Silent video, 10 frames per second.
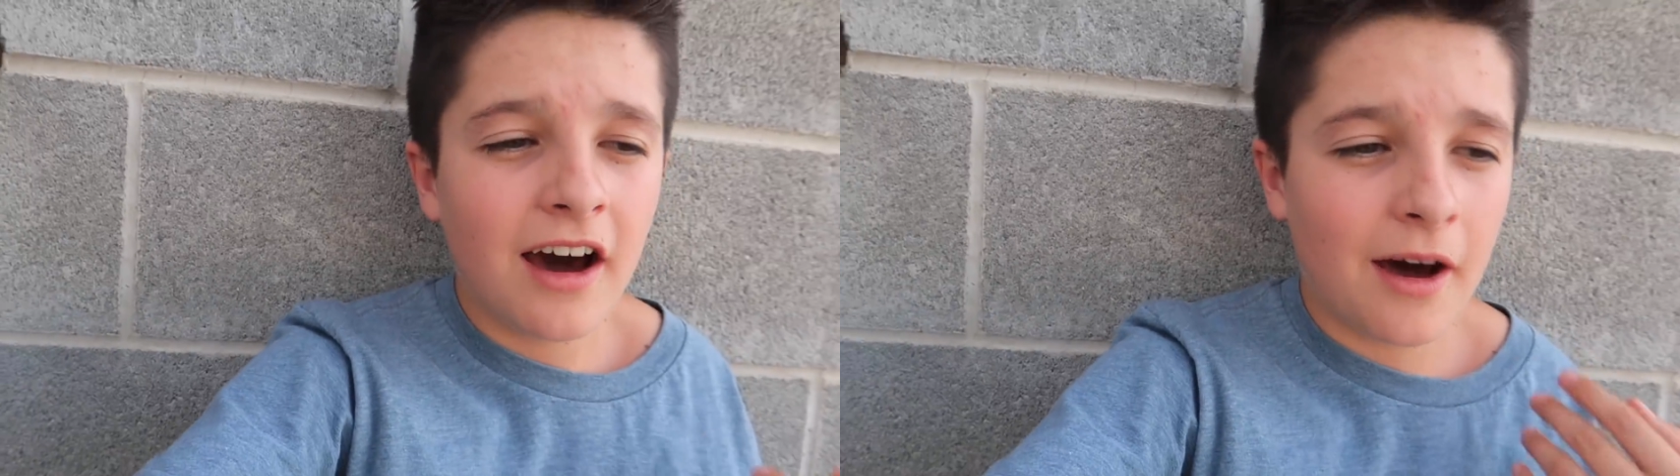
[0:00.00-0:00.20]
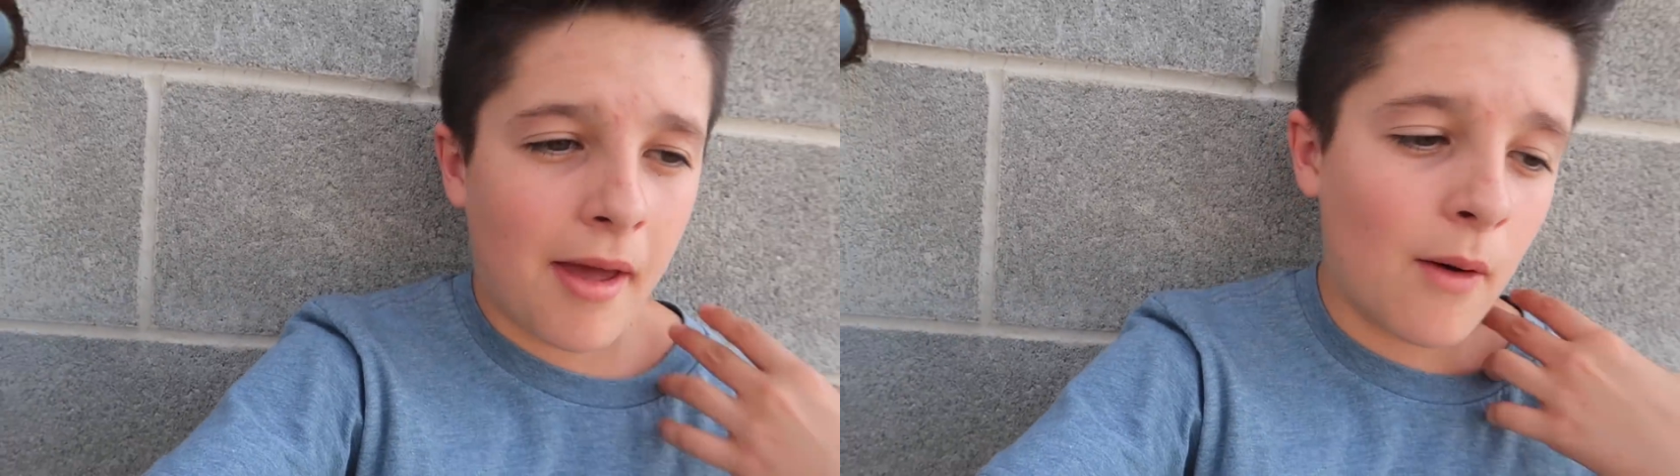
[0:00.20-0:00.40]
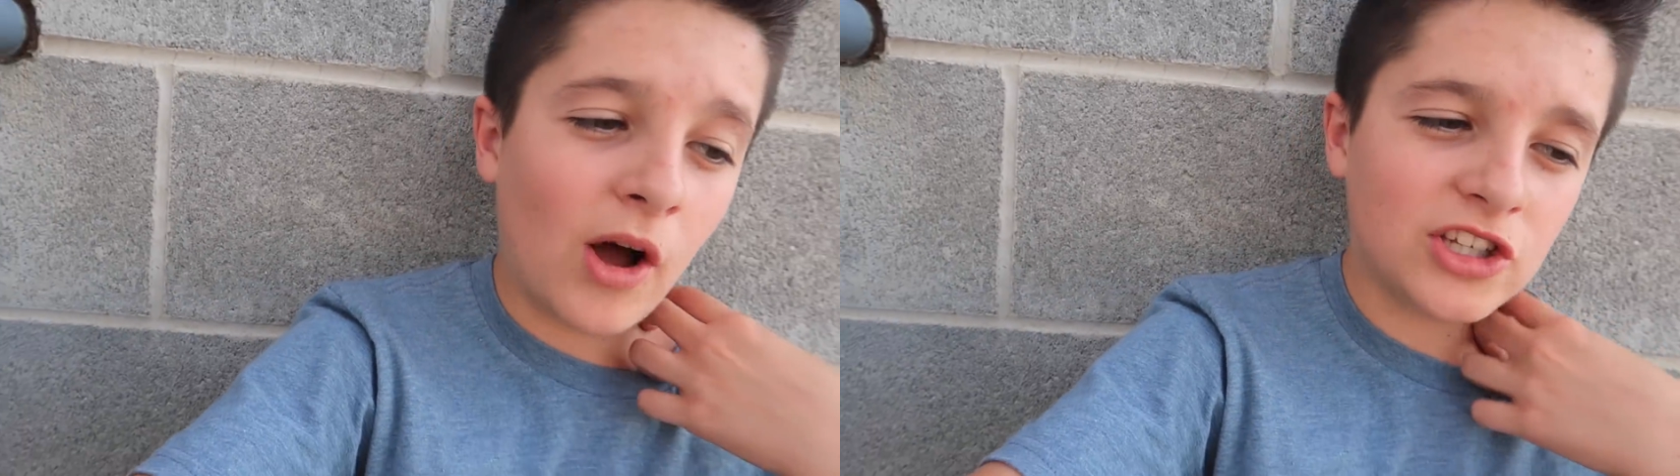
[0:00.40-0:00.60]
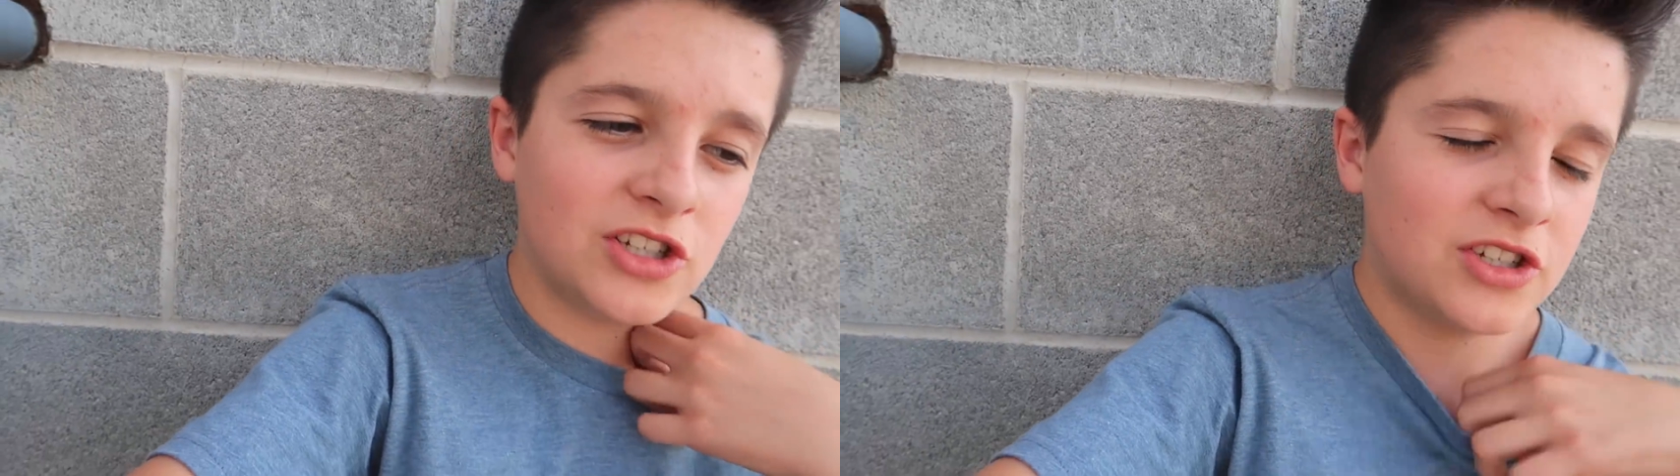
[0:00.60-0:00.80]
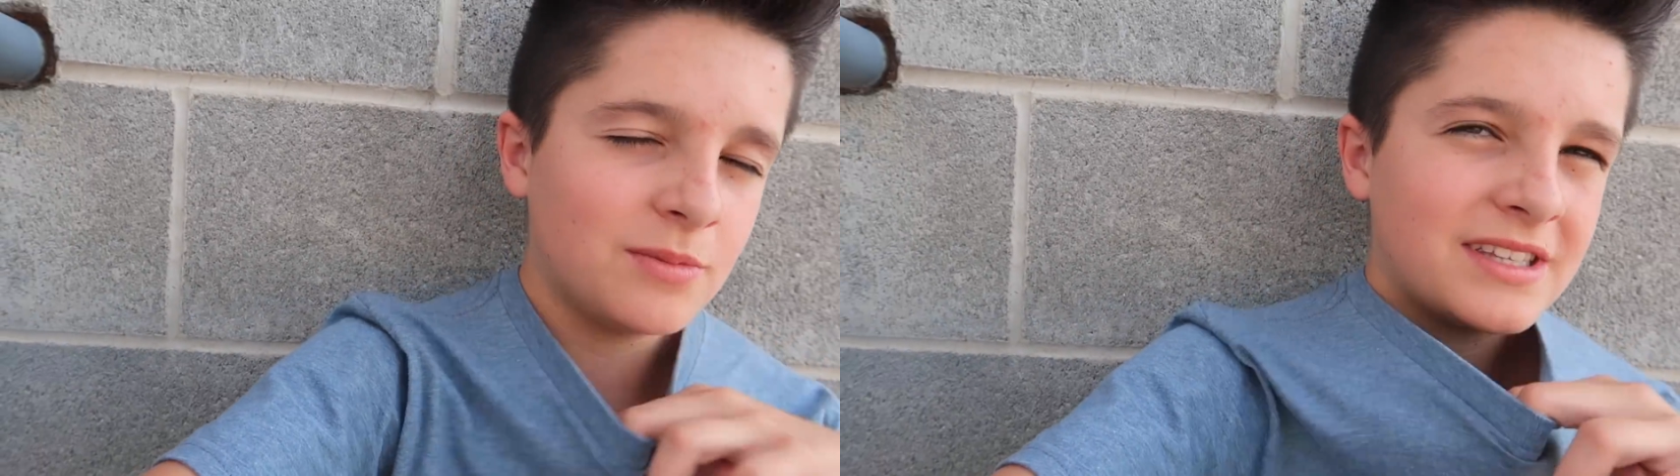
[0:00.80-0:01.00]
uh, and watch
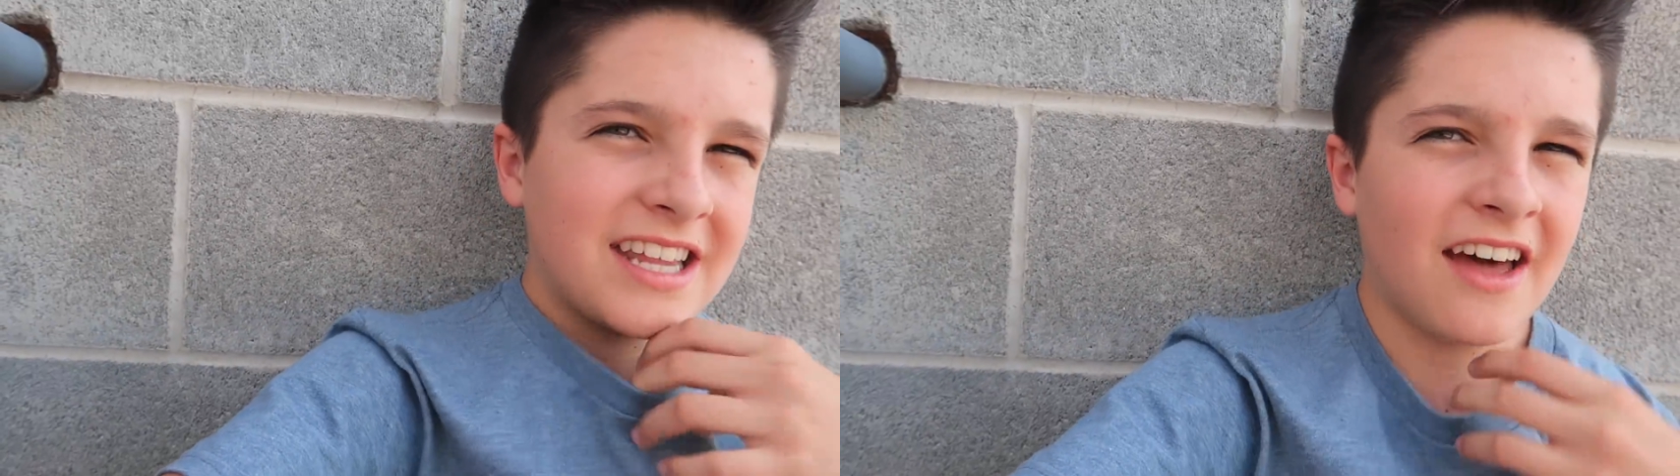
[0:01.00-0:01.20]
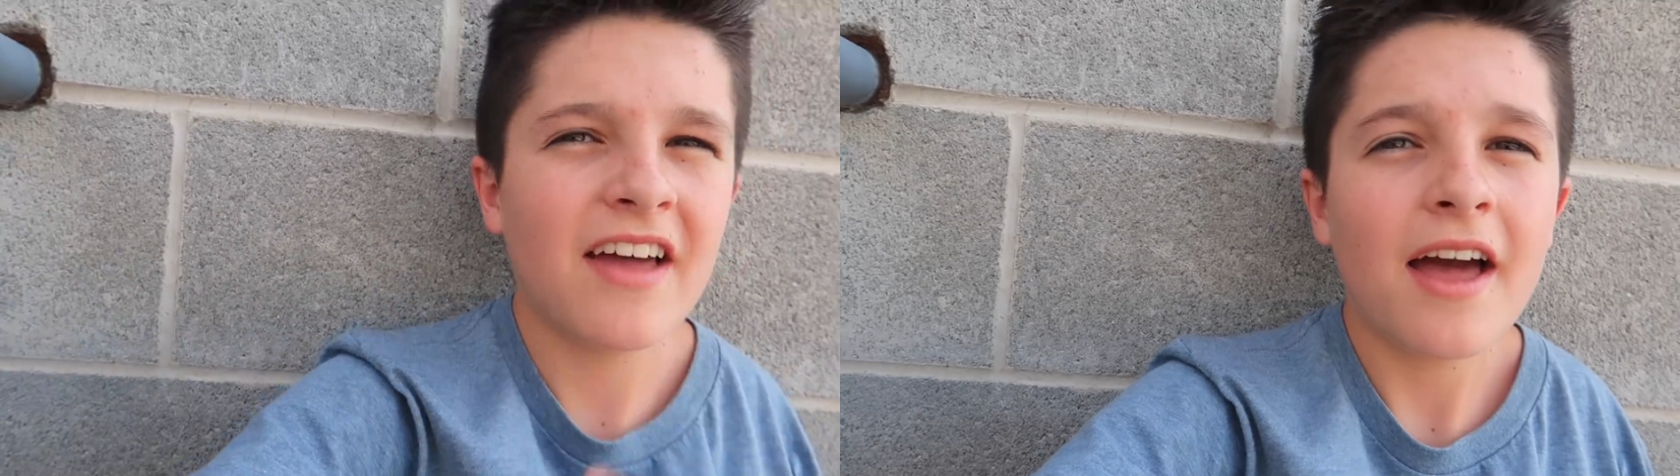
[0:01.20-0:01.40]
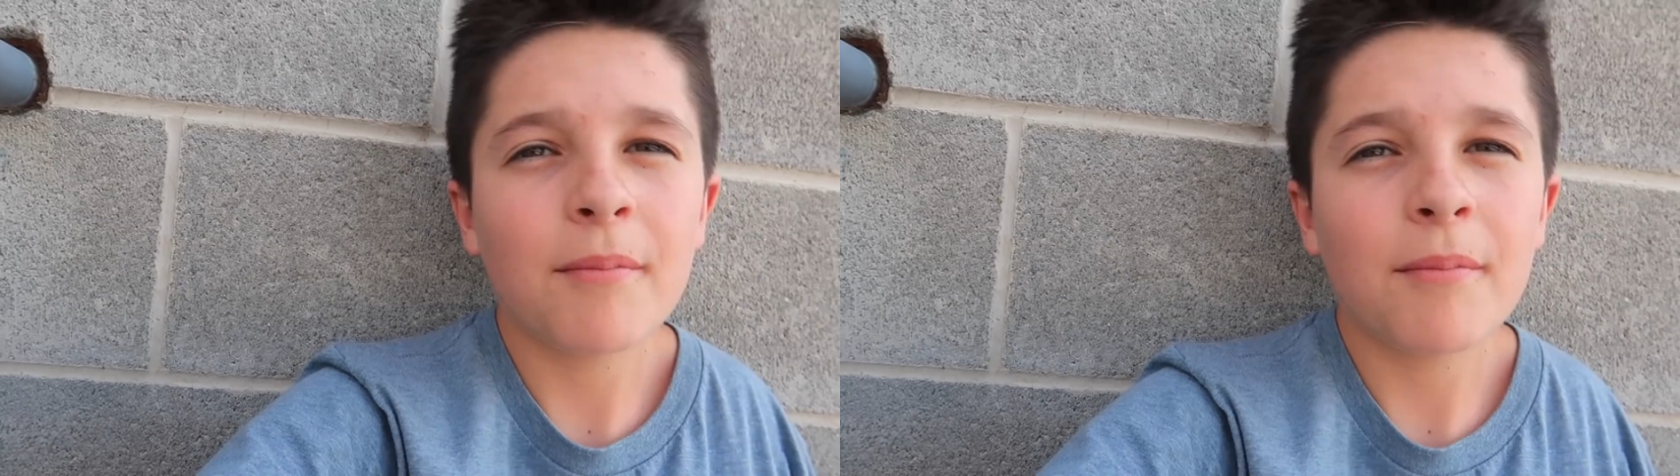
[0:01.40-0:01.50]
YouTube and stuff.